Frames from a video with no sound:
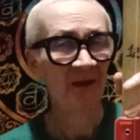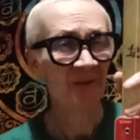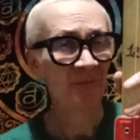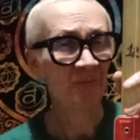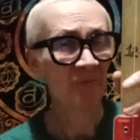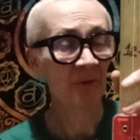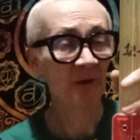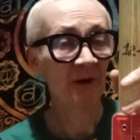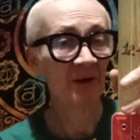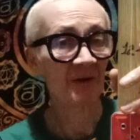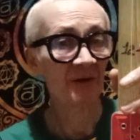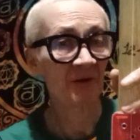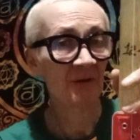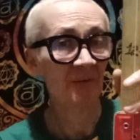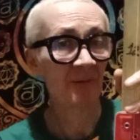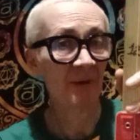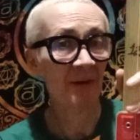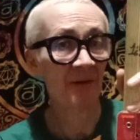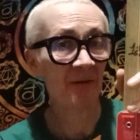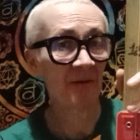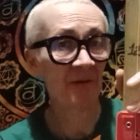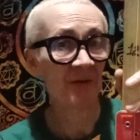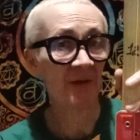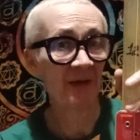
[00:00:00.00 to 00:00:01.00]
One or two
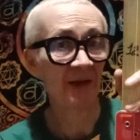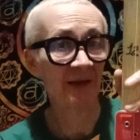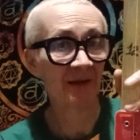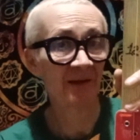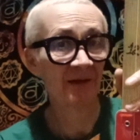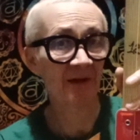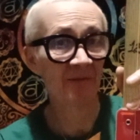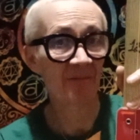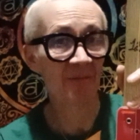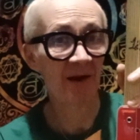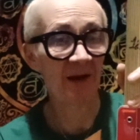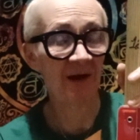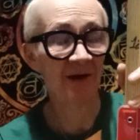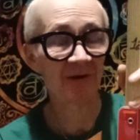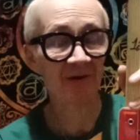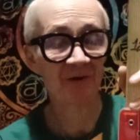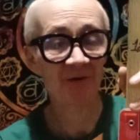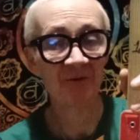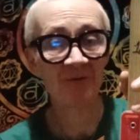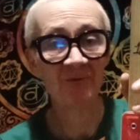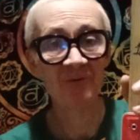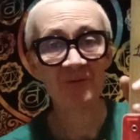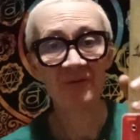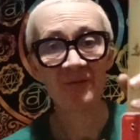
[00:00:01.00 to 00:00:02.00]
other things I may
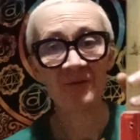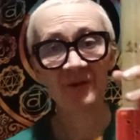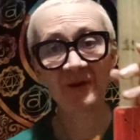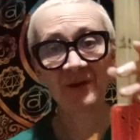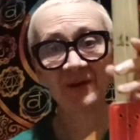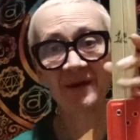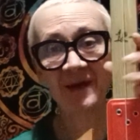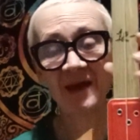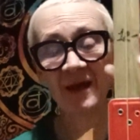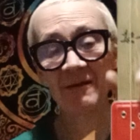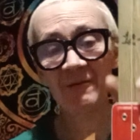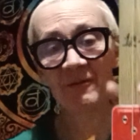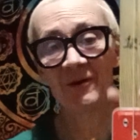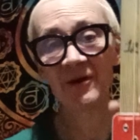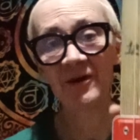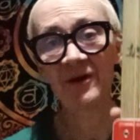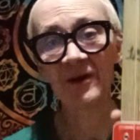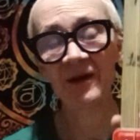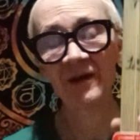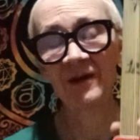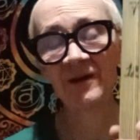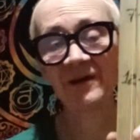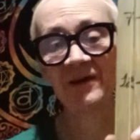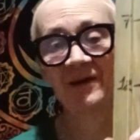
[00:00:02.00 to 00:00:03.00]
do, because I am going to
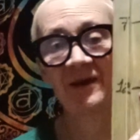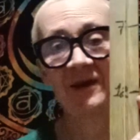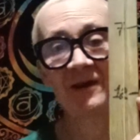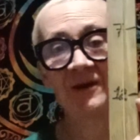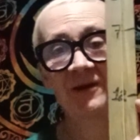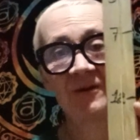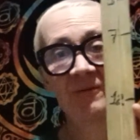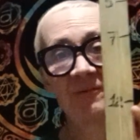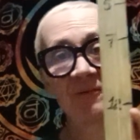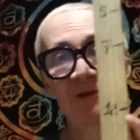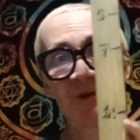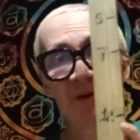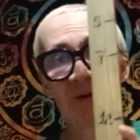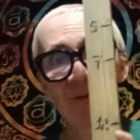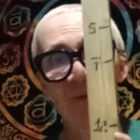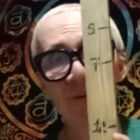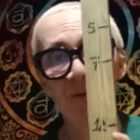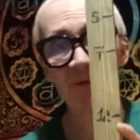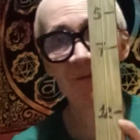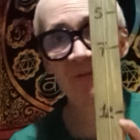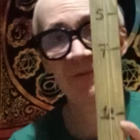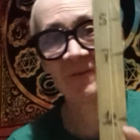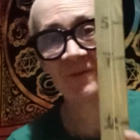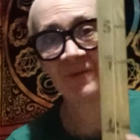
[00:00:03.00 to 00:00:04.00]
continue to
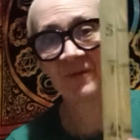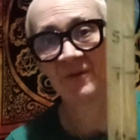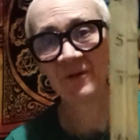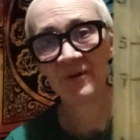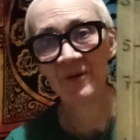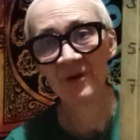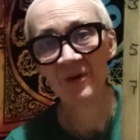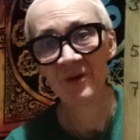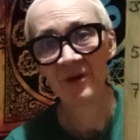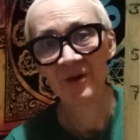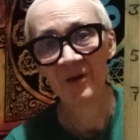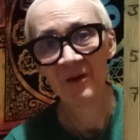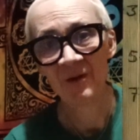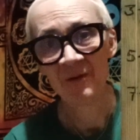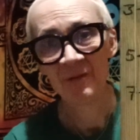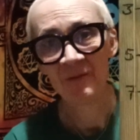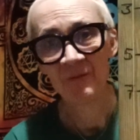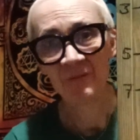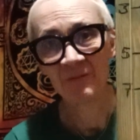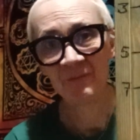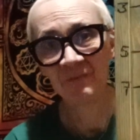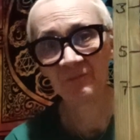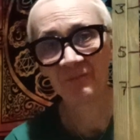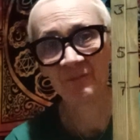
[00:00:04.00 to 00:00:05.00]
sort of
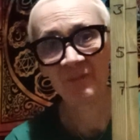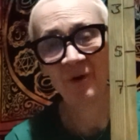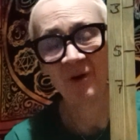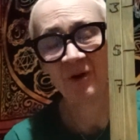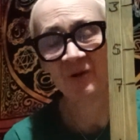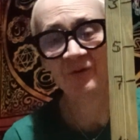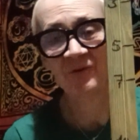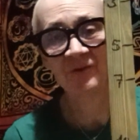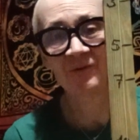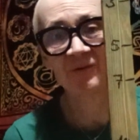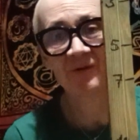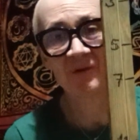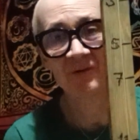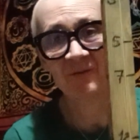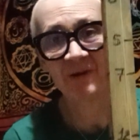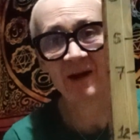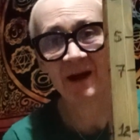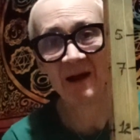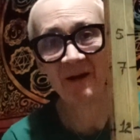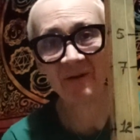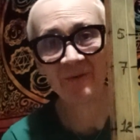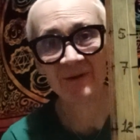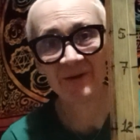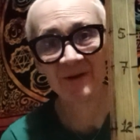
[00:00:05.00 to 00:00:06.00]
potter
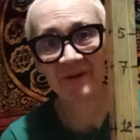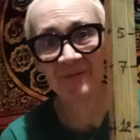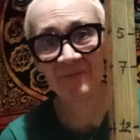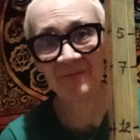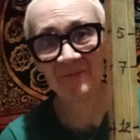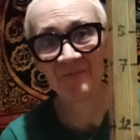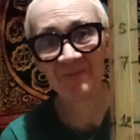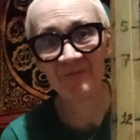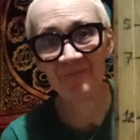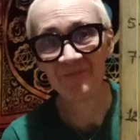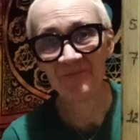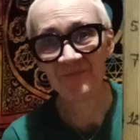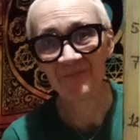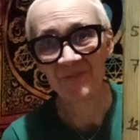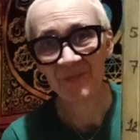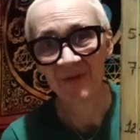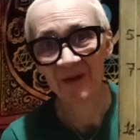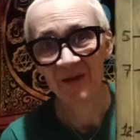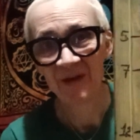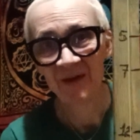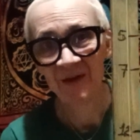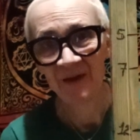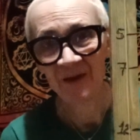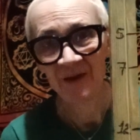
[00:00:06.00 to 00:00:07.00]
around and
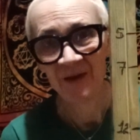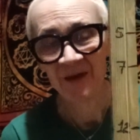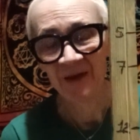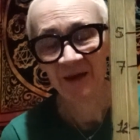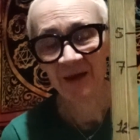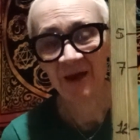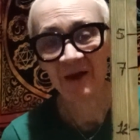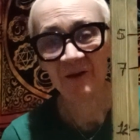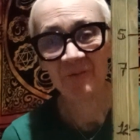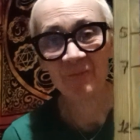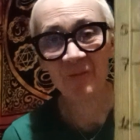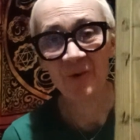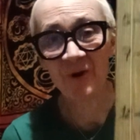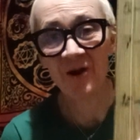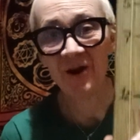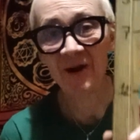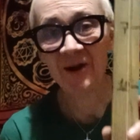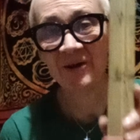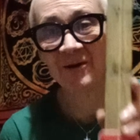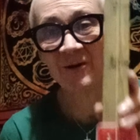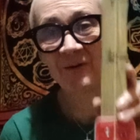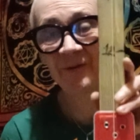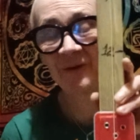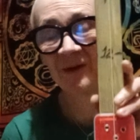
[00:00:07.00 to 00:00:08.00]
keep
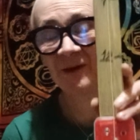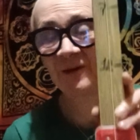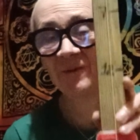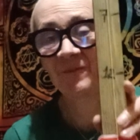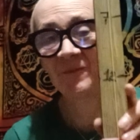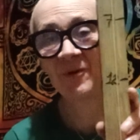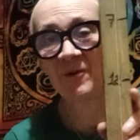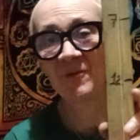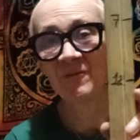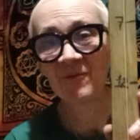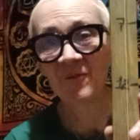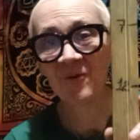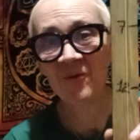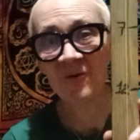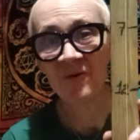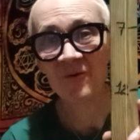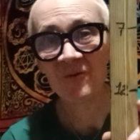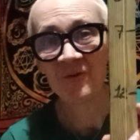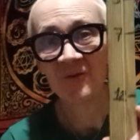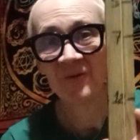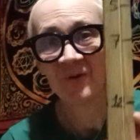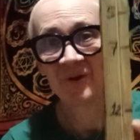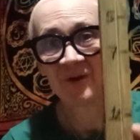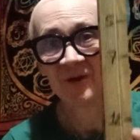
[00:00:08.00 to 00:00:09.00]
working on this a bit
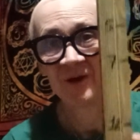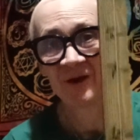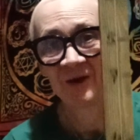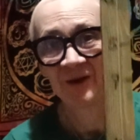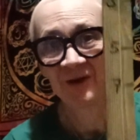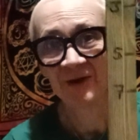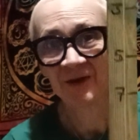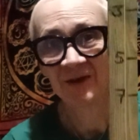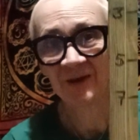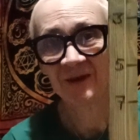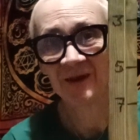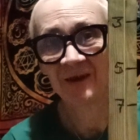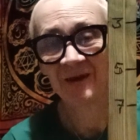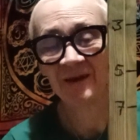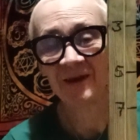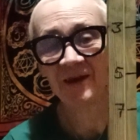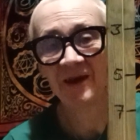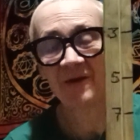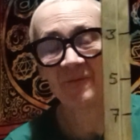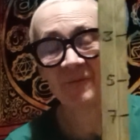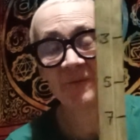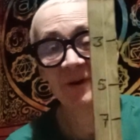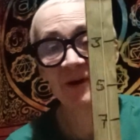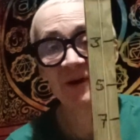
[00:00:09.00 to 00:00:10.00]
more, just to
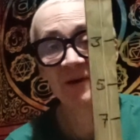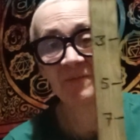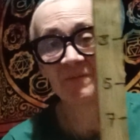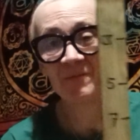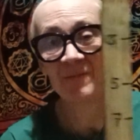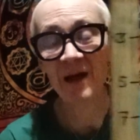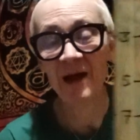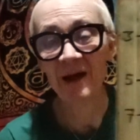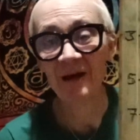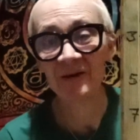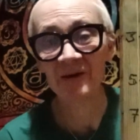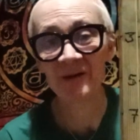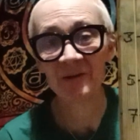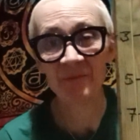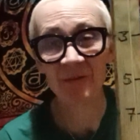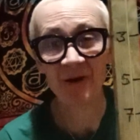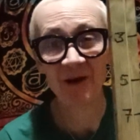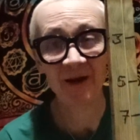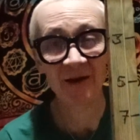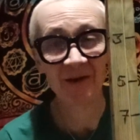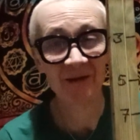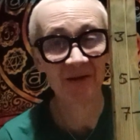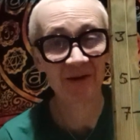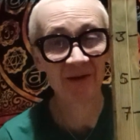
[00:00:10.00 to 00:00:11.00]
see if we can
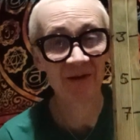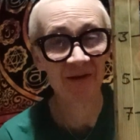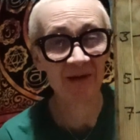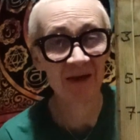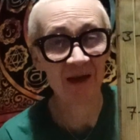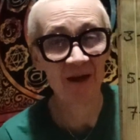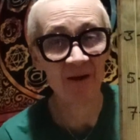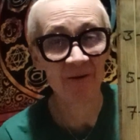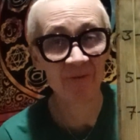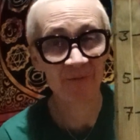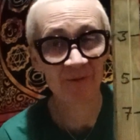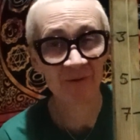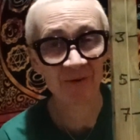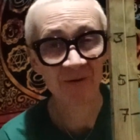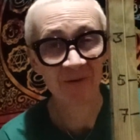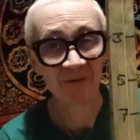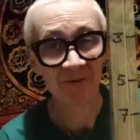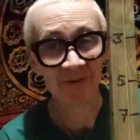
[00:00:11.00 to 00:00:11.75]
maximize the sound.